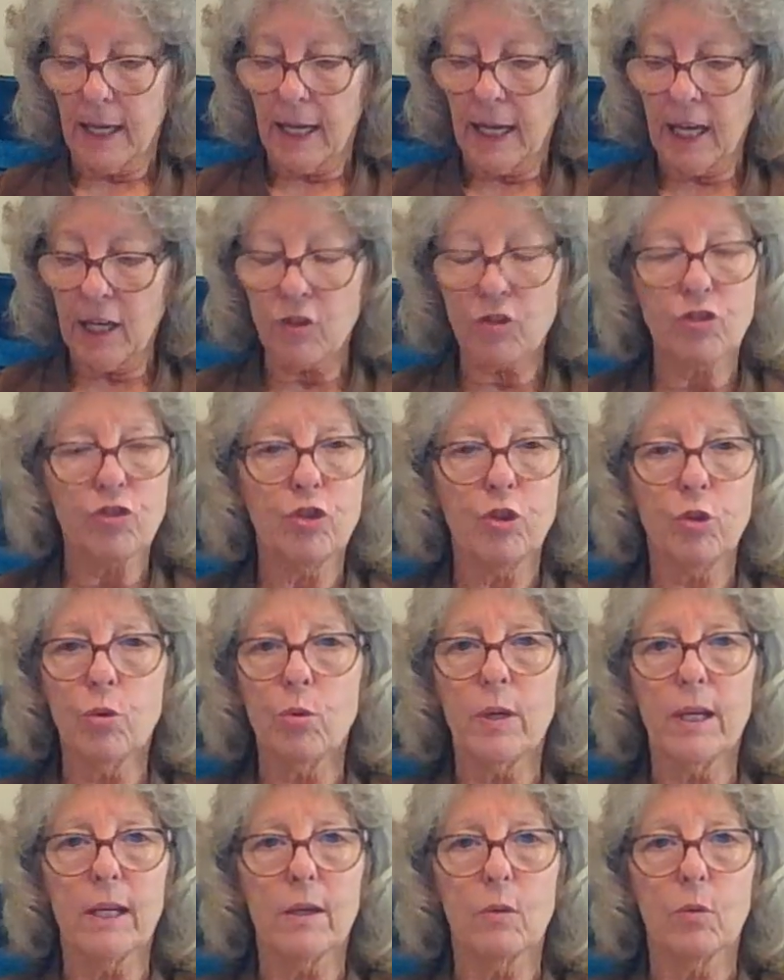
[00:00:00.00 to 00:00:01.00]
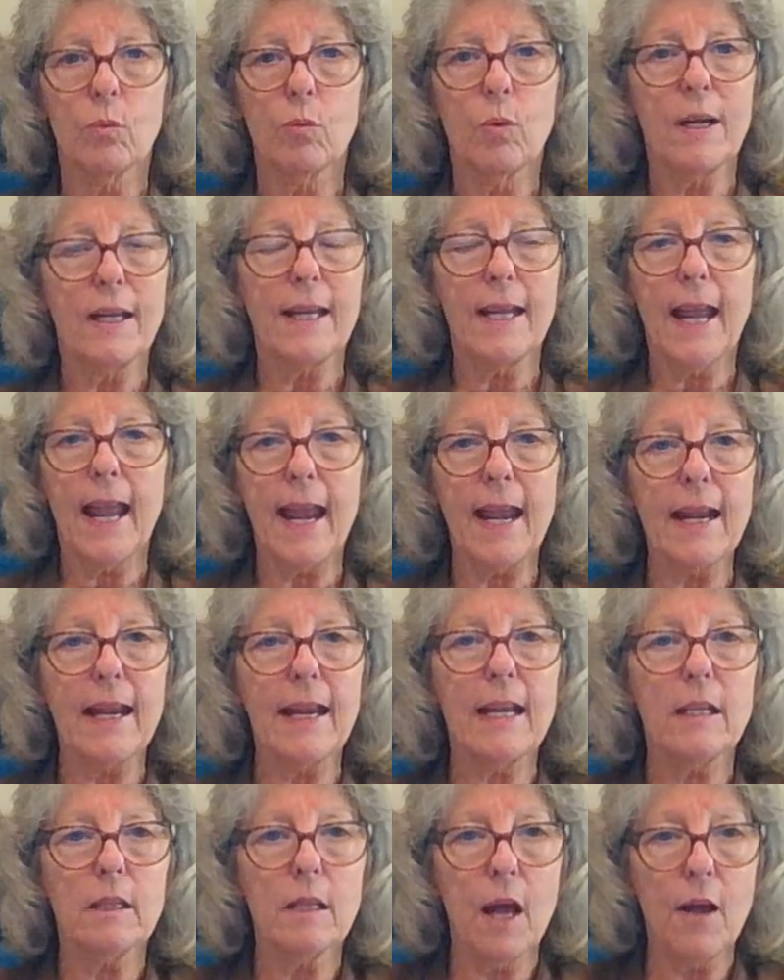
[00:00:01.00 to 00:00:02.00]
he's doing what he hey
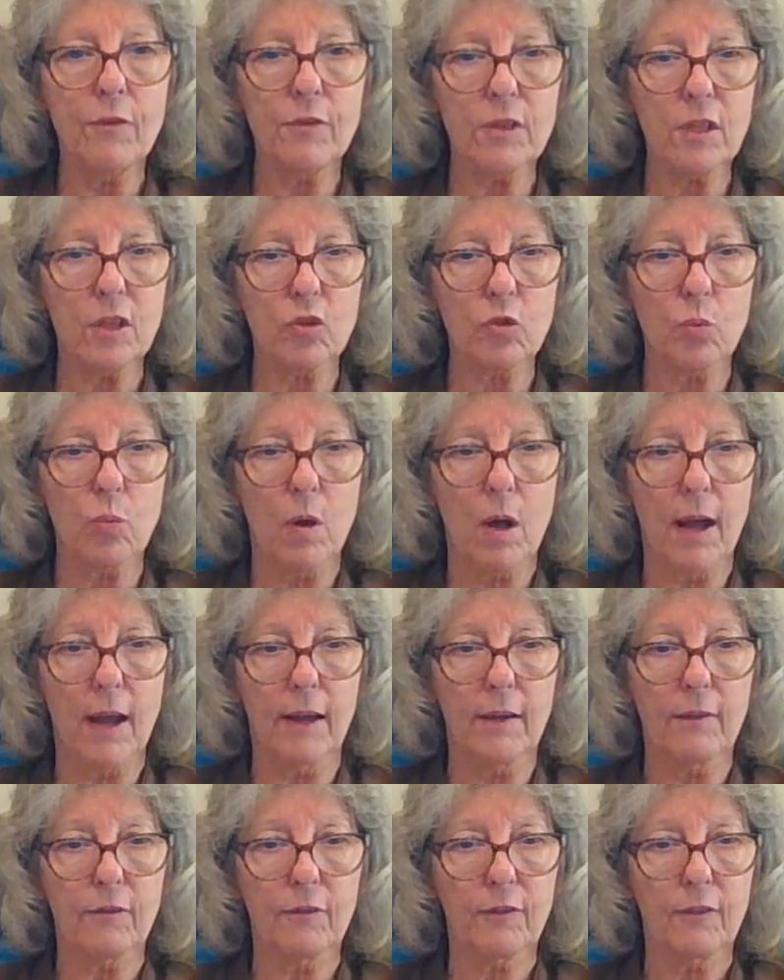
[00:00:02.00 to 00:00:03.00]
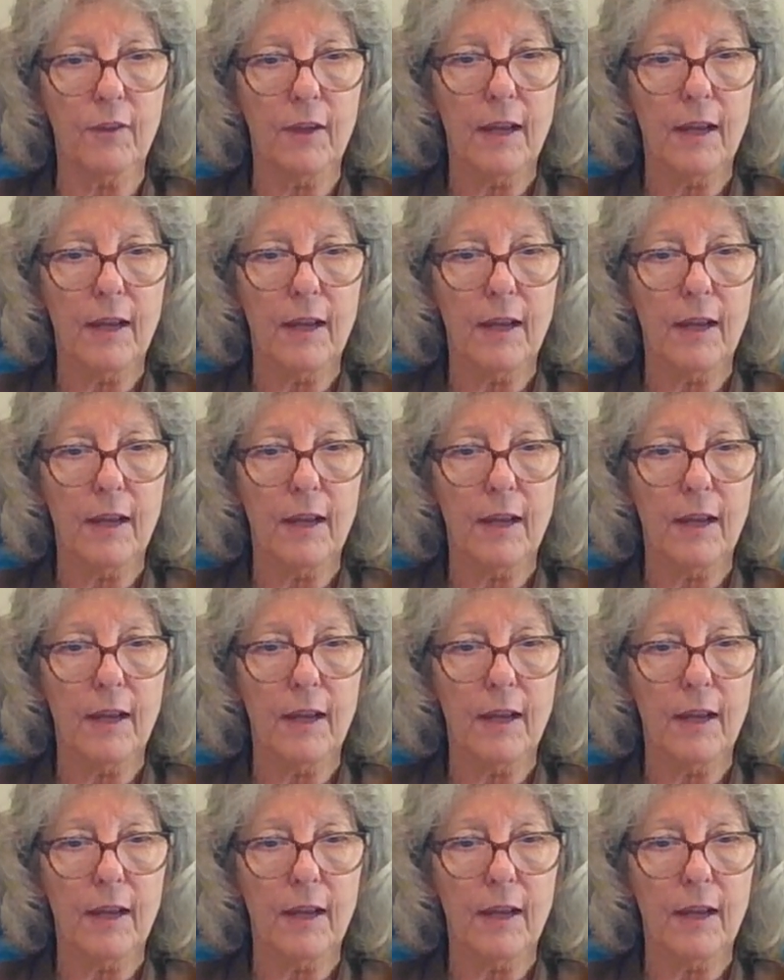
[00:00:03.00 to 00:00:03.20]
he loves his wife,